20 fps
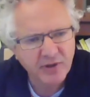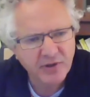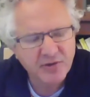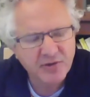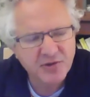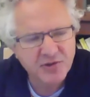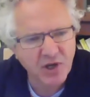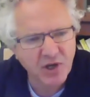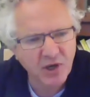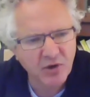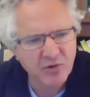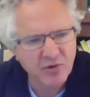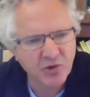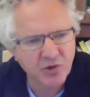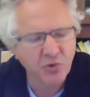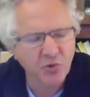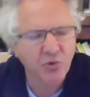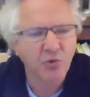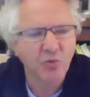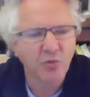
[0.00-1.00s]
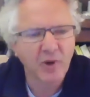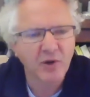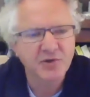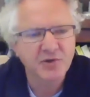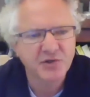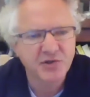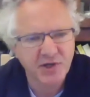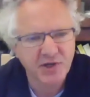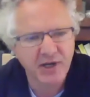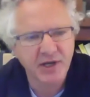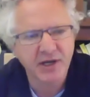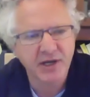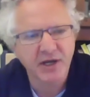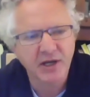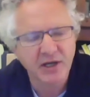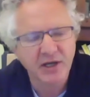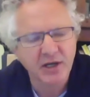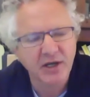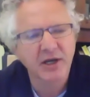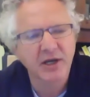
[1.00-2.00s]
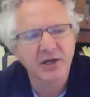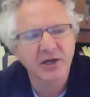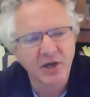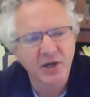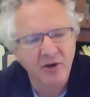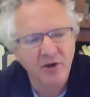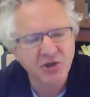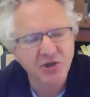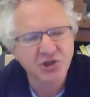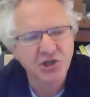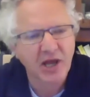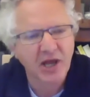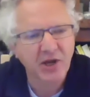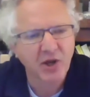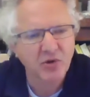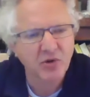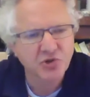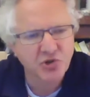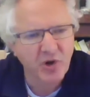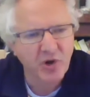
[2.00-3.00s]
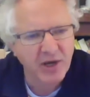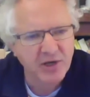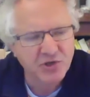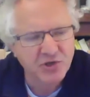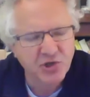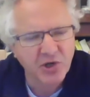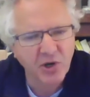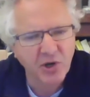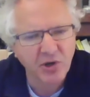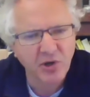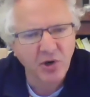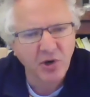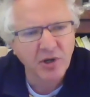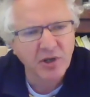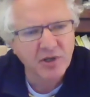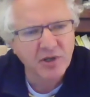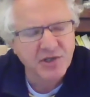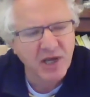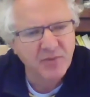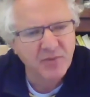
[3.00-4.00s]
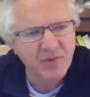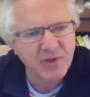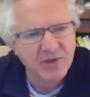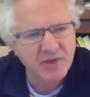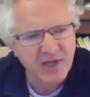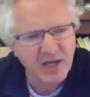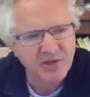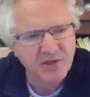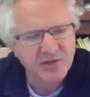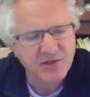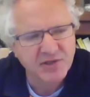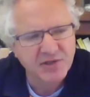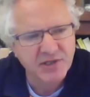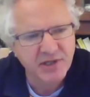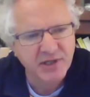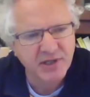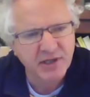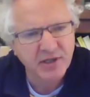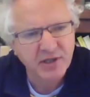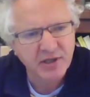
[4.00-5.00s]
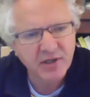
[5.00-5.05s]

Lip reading: So you're almost seeing a shadow trace, not at the same intensity,